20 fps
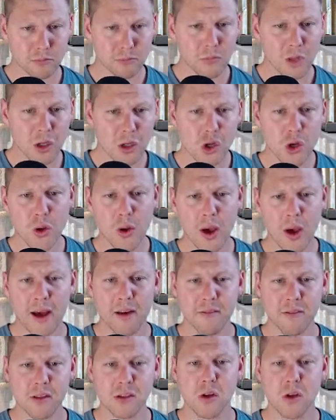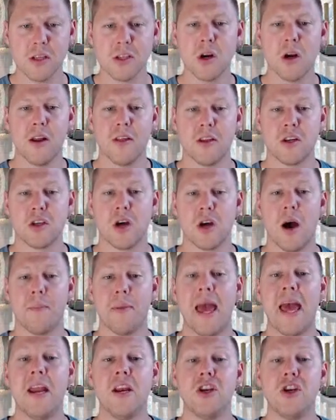So let's start at the top,
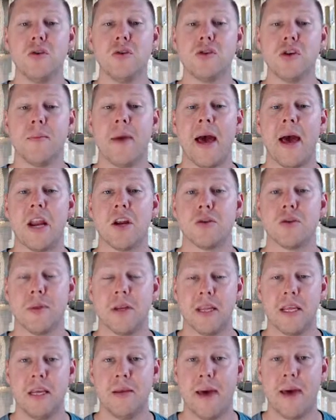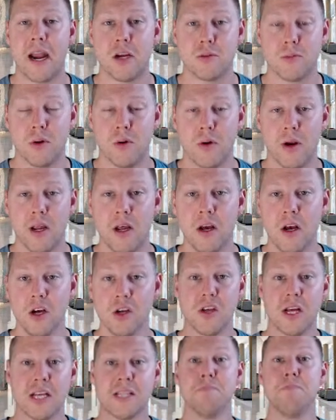end user management, key management, right?
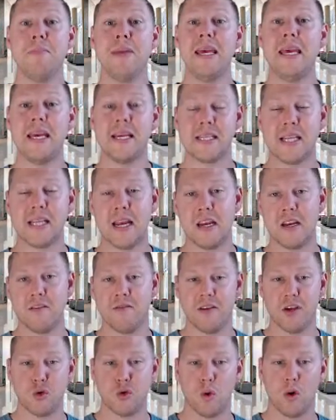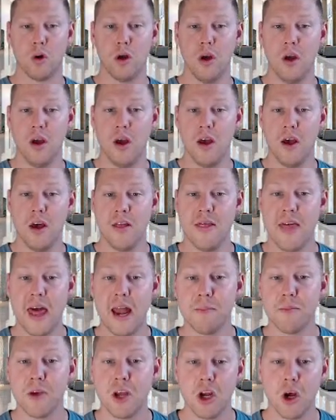So that's me as an individual. Then
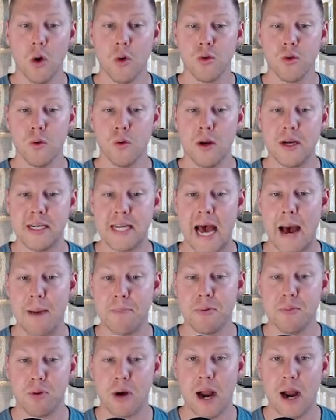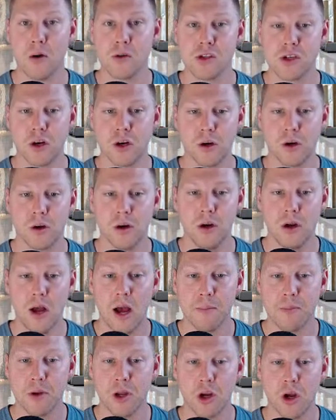I'm gonna go through a dApp browser,
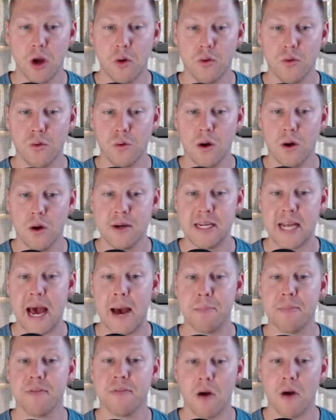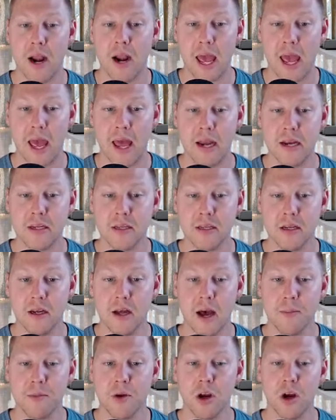I'm gonna go through a dApp front end,
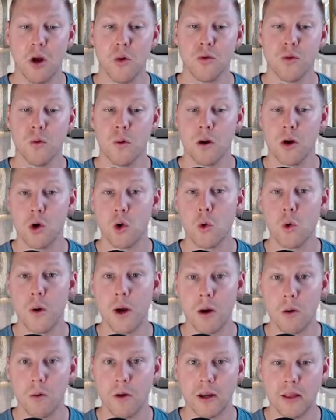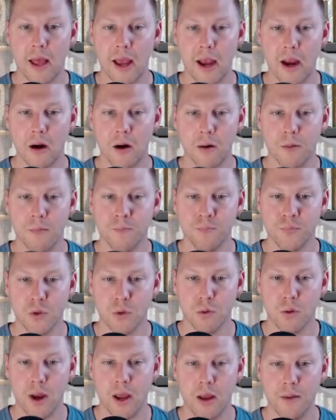I'm gonna go through a query layer,
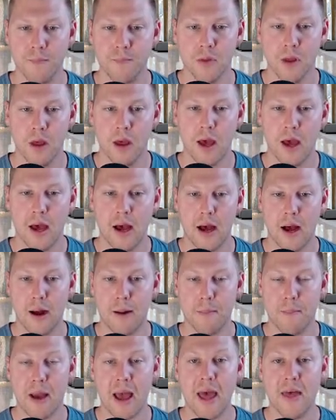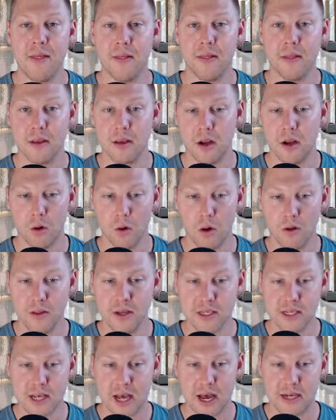right? And all
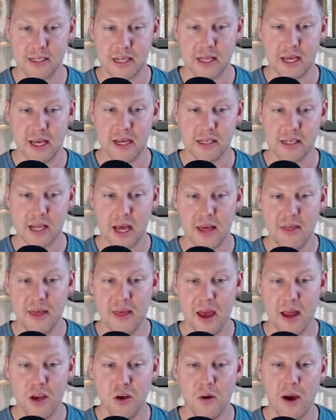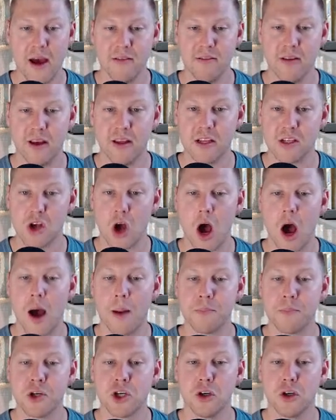these kinds of things. And then you have like this
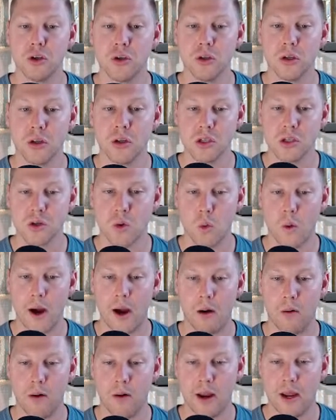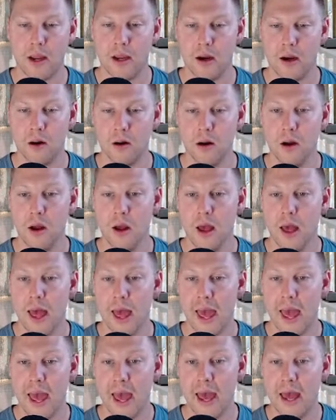optional square right here.
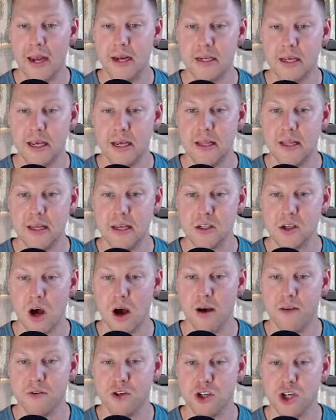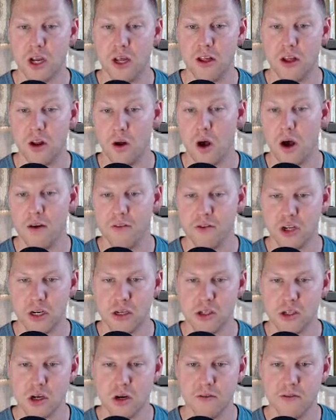And in these off-chain
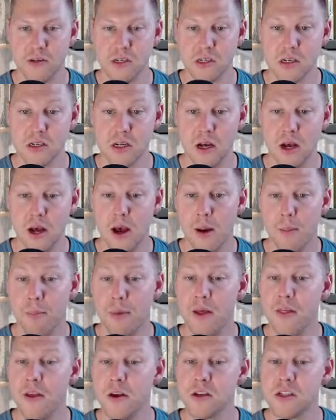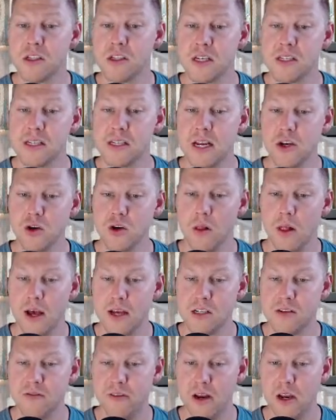services, but there's
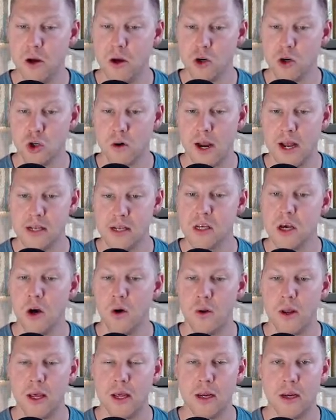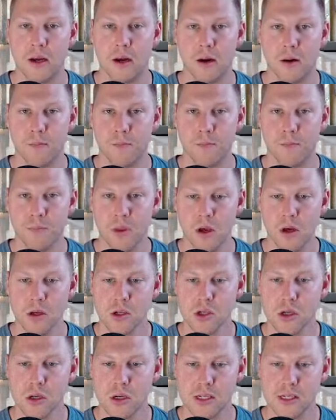decentralized video transcoding in here.
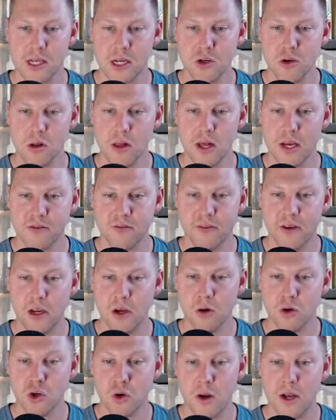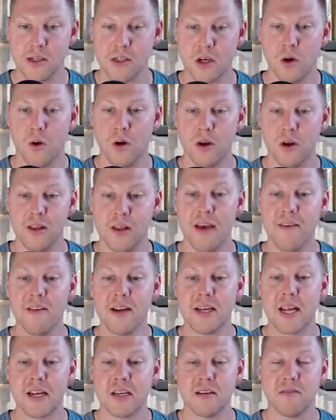So decentralized video transcoding, they've
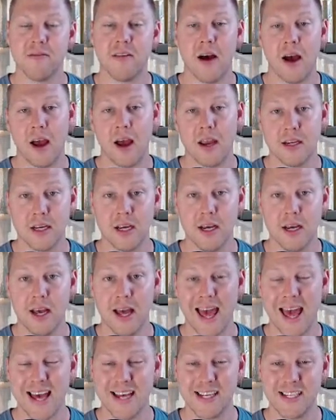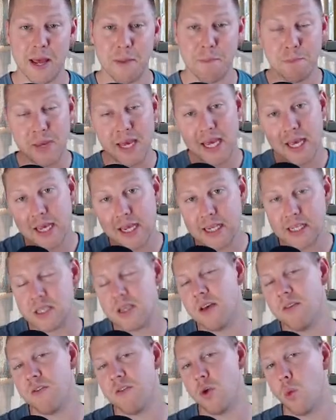identified as a piece
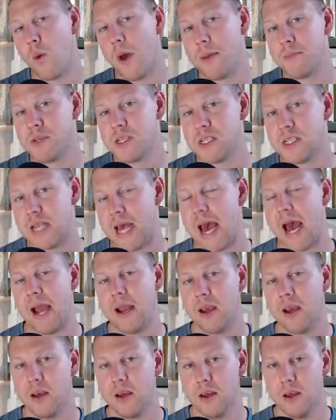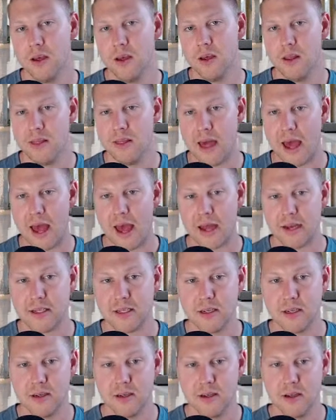of the web stack that
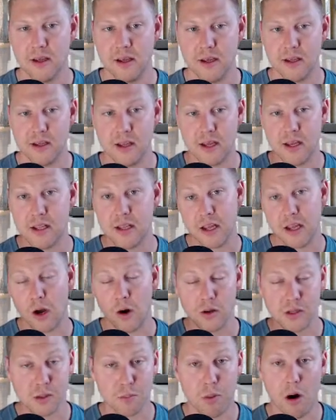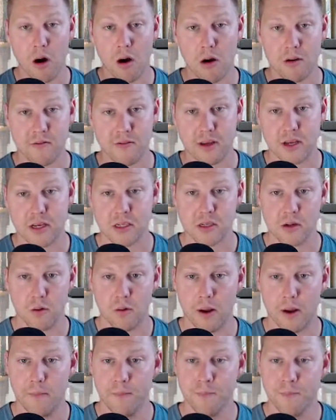it's a part of this,
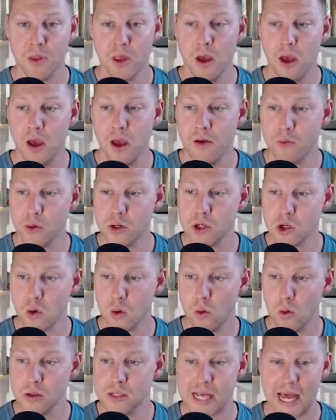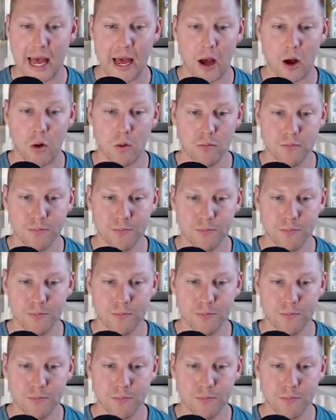right? If we scroll down,